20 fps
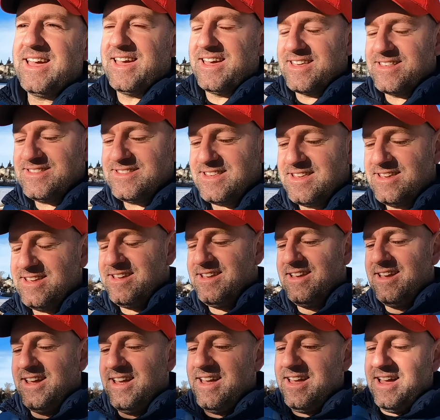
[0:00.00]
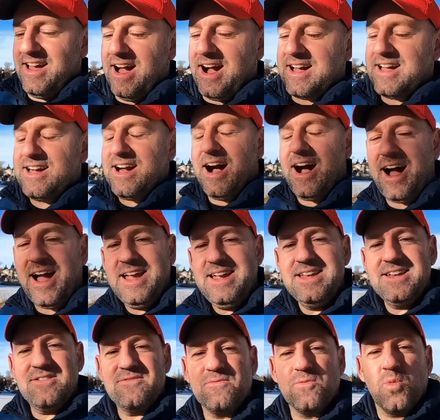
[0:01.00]
is a
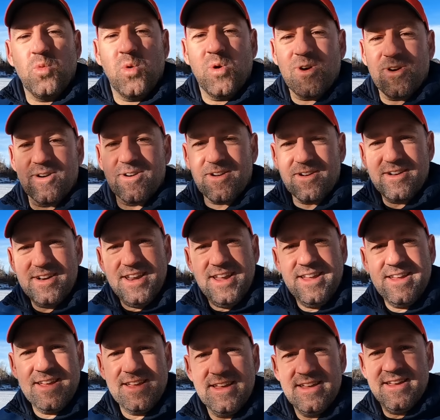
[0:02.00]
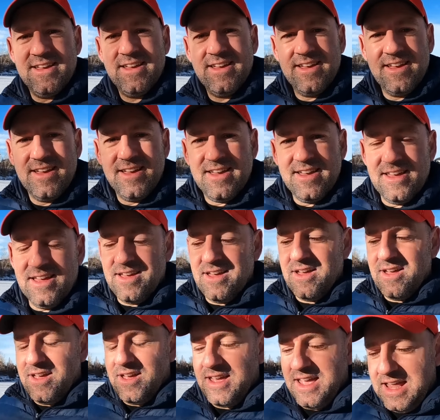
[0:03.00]
kind of word
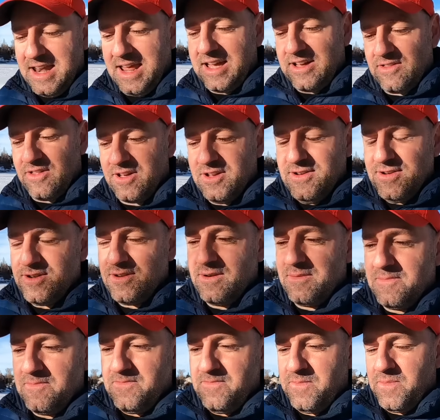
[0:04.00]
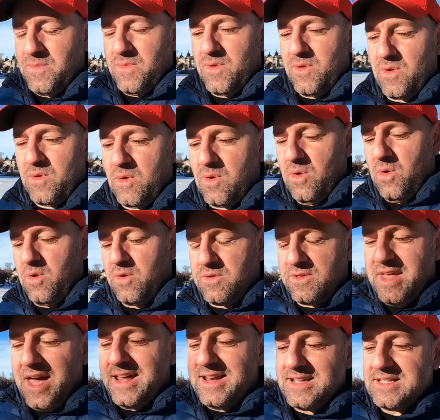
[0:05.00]
in English
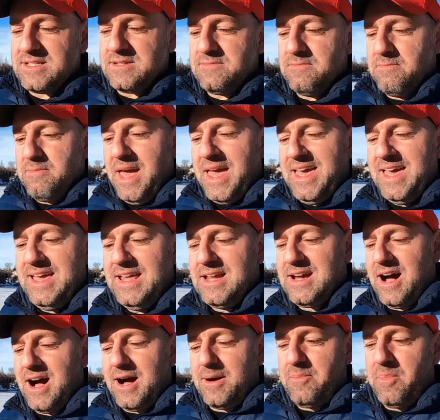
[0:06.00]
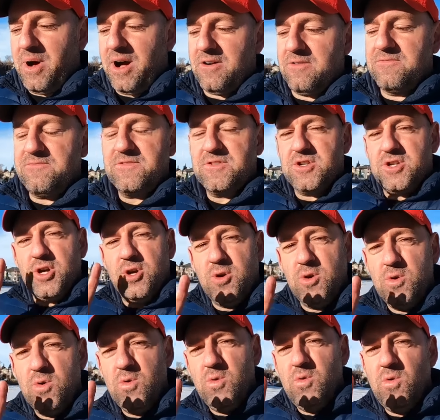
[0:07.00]
that is made up of
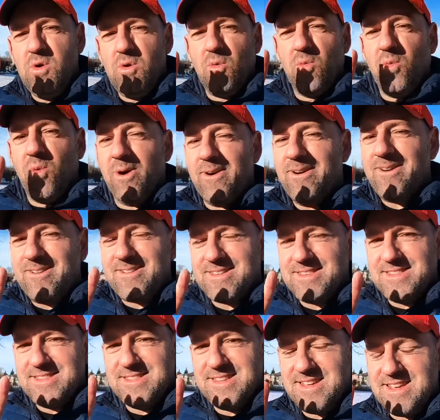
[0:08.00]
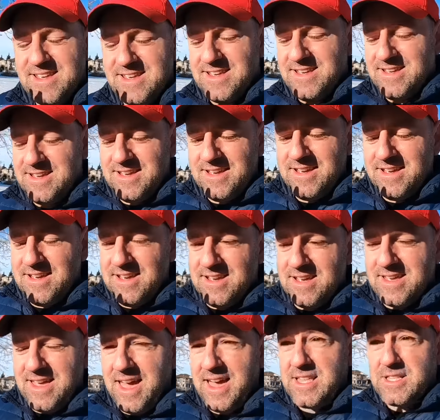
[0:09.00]
two words.
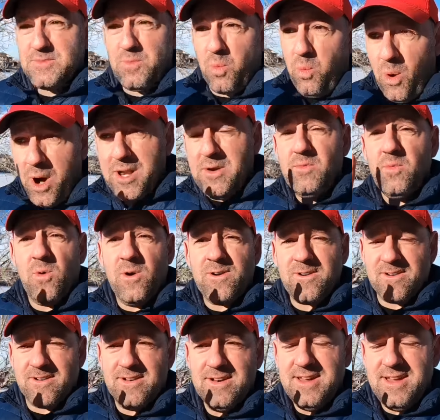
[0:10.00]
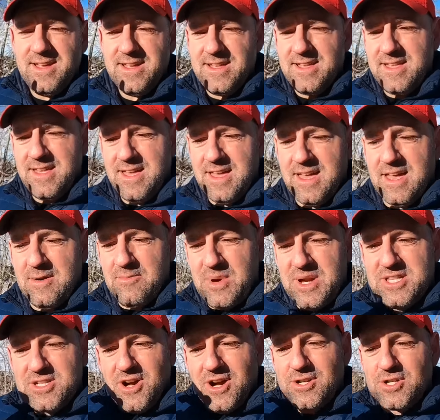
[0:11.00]
Okay, it's one word,
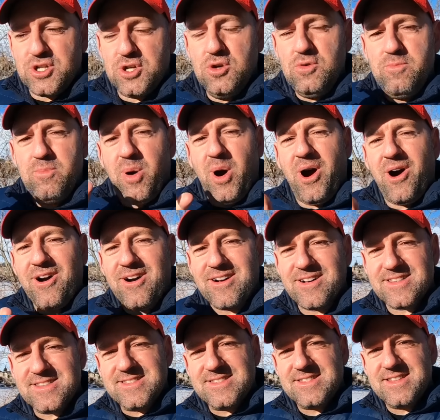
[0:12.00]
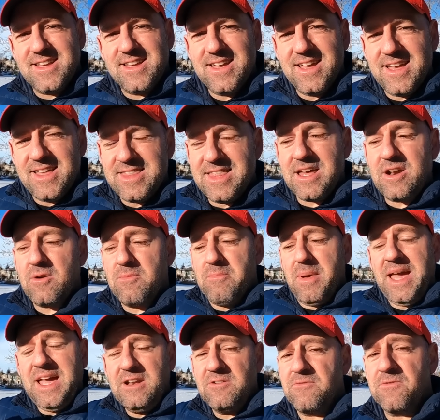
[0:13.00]
but it's got two parts that are
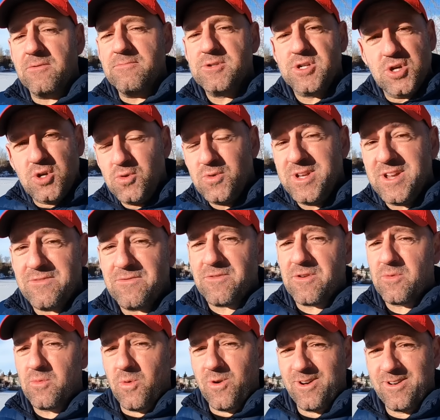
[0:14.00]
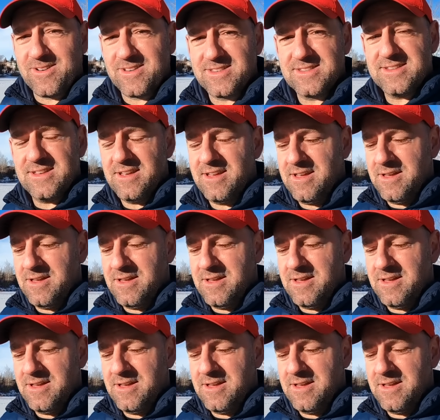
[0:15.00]
made from two different words.